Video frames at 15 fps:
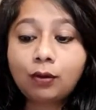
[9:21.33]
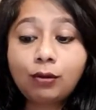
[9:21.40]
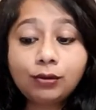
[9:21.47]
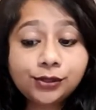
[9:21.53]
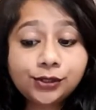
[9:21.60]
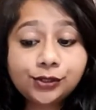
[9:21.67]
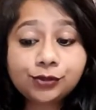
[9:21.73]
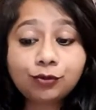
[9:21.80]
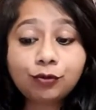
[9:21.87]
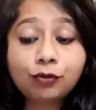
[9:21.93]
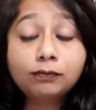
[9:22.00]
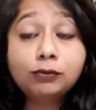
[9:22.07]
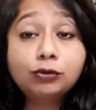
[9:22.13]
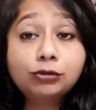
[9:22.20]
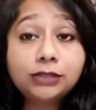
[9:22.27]
Also,
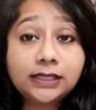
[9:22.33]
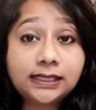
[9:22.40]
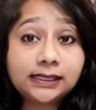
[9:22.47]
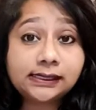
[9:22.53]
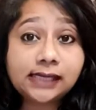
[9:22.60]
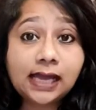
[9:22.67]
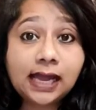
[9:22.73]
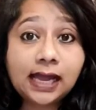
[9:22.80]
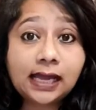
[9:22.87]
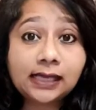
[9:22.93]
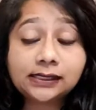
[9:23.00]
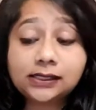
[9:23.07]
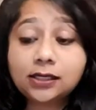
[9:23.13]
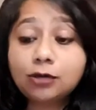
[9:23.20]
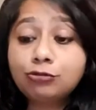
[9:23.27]
Moody's
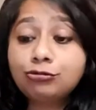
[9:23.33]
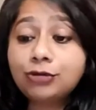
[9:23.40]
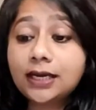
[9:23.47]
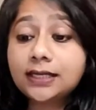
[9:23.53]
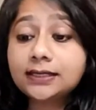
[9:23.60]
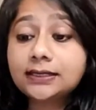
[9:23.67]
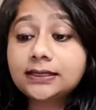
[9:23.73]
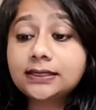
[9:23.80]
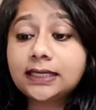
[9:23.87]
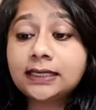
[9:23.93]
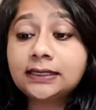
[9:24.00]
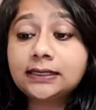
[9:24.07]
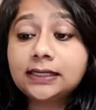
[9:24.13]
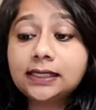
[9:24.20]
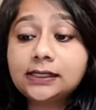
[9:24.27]
has raised
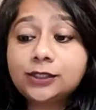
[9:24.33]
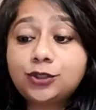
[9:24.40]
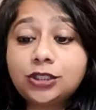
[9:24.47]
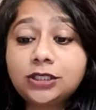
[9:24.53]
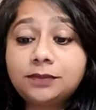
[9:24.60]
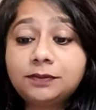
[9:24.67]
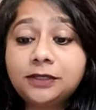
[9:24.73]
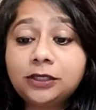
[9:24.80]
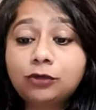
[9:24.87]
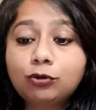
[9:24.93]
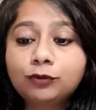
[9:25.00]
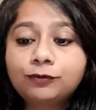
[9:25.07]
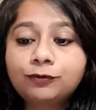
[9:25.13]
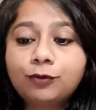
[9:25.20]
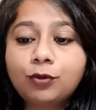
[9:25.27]
India's GDP
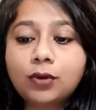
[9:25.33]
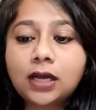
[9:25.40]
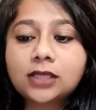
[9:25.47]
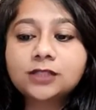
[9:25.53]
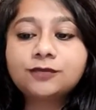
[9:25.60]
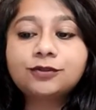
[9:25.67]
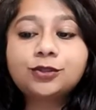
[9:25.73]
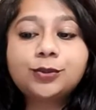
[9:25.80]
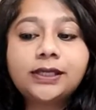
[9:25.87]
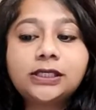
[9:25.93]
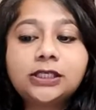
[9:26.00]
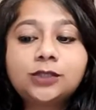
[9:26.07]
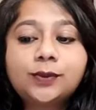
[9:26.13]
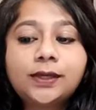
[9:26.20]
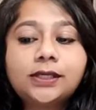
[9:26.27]
growth forecast for
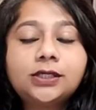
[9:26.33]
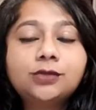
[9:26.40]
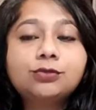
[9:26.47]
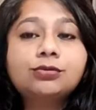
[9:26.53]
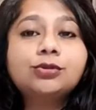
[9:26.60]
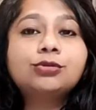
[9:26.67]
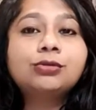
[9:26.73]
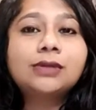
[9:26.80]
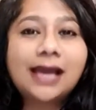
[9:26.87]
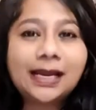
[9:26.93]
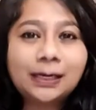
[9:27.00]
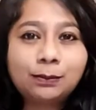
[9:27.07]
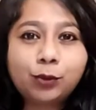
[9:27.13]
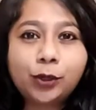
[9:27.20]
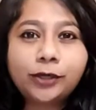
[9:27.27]
2022 to
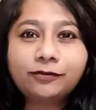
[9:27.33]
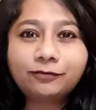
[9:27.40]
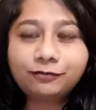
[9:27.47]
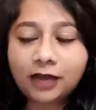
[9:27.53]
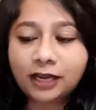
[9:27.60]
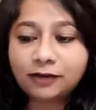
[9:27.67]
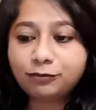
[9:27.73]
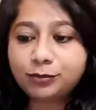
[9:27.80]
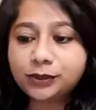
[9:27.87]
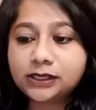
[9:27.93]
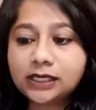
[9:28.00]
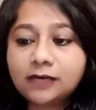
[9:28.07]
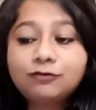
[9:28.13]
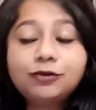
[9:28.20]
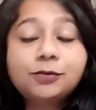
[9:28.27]

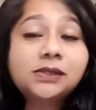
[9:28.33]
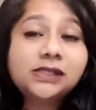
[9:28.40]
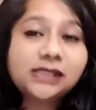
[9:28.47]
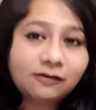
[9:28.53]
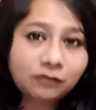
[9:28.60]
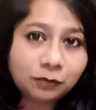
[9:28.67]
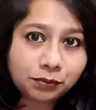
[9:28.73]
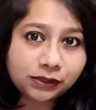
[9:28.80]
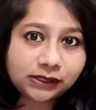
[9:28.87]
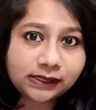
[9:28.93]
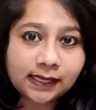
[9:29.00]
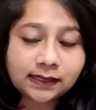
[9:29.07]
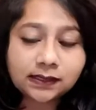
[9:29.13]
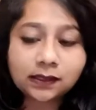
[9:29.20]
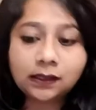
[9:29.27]
9.5% from
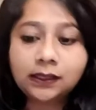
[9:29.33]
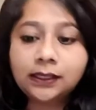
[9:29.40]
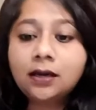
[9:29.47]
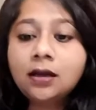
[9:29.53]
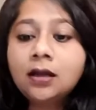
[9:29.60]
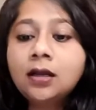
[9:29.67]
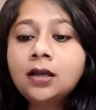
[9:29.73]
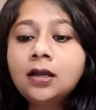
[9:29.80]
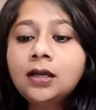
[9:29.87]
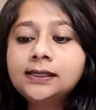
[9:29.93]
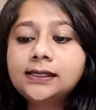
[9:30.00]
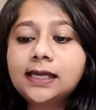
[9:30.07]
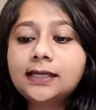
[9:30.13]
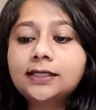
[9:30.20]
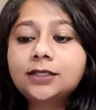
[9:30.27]
7% earlier,
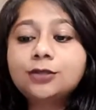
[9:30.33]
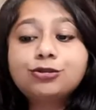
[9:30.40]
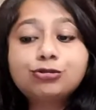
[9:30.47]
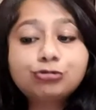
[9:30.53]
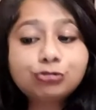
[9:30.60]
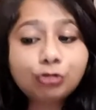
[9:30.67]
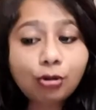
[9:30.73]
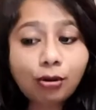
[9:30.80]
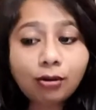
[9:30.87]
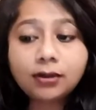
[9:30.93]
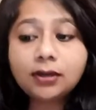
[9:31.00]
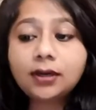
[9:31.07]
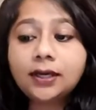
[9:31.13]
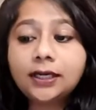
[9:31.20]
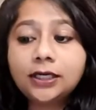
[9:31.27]
citing a
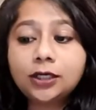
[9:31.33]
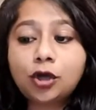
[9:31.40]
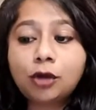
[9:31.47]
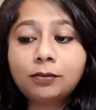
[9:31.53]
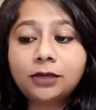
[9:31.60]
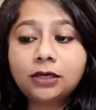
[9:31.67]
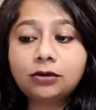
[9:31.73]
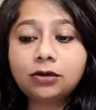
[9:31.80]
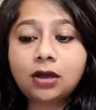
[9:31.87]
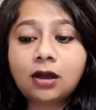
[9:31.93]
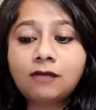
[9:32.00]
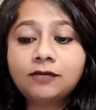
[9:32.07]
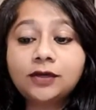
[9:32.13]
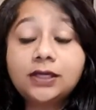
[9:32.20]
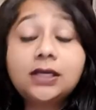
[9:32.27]
stronger economic
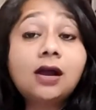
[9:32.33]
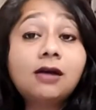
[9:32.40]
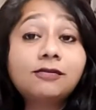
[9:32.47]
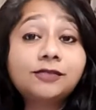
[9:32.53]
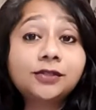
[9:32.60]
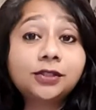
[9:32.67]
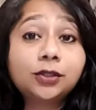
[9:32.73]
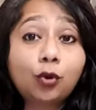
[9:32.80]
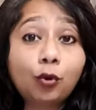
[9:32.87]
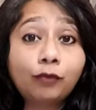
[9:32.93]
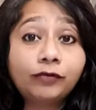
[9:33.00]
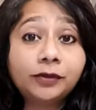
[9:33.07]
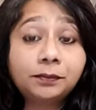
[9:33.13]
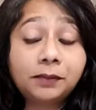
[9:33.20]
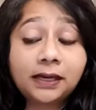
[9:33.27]
recovery after the
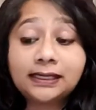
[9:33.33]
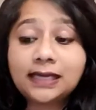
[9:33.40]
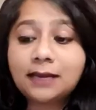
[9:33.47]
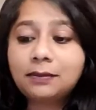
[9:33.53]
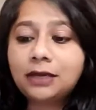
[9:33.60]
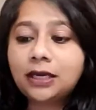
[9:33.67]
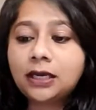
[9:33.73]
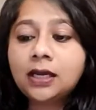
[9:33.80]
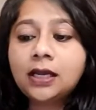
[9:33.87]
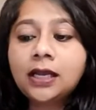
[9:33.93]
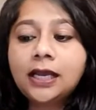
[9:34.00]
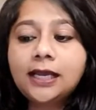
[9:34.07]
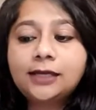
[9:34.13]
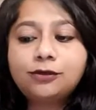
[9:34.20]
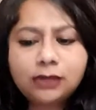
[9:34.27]
COVID pandemic.
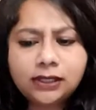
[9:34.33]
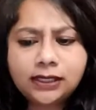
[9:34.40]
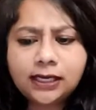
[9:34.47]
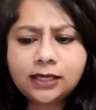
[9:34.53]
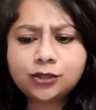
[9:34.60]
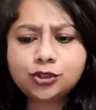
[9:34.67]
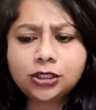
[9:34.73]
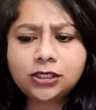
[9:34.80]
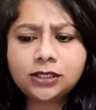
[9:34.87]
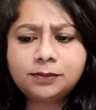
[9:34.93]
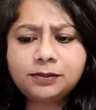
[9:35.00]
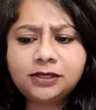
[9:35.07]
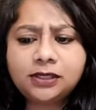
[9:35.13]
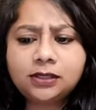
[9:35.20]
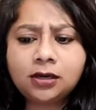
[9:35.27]
It retained
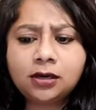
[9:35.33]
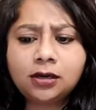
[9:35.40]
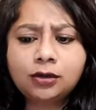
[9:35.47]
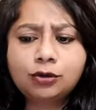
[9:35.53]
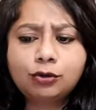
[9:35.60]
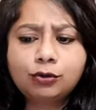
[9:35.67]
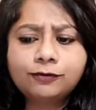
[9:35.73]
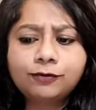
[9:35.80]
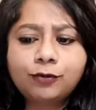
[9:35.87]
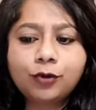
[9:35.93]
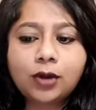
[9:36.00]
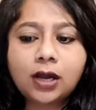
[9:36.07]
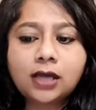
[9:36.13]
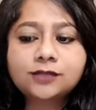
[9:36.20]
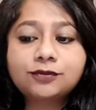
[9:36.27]
GDP growth
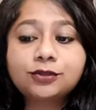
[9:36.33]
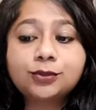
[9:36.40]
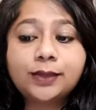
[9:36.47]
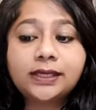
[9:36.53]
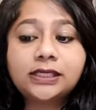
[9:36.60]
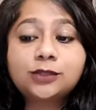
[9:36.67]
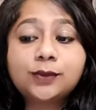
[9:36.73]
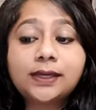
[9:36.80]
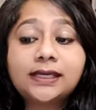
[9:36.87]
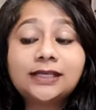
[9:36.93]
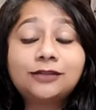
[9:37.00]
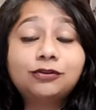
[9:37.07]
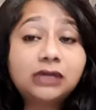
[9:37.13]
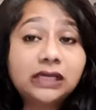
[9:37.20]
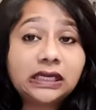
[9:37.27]
forecast for
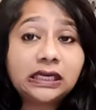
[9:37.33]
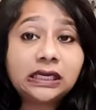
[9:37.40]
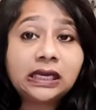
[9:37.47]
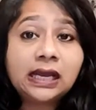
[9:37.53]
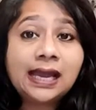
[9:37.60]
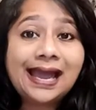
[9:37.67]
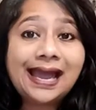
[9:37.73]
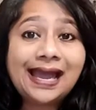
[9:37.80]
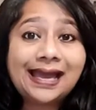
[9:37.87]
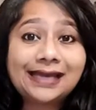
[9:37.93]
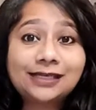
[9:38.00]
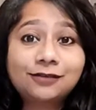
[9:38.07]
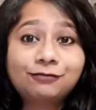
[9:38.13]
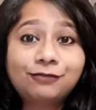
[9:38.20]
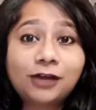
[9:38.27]
2023
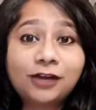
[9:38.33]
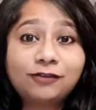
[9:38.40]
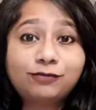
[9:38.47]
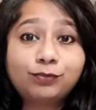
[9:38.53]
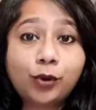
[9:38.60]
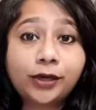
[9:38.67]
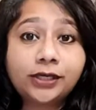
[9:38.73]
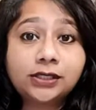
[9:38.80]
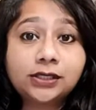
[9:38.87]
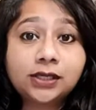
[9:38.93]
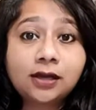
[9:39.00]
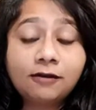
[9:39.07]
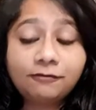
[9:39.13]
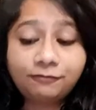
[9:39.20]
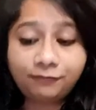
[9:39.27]
at
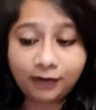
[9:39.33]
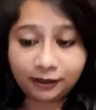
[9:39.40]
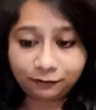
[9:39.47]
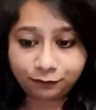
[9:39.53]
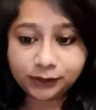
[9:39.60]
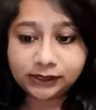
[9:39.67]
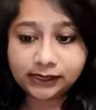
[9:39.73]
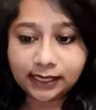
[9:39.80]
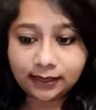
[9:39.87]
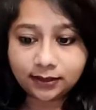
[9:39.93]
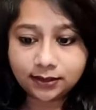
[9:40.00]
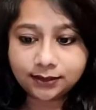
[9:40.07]
5.5%.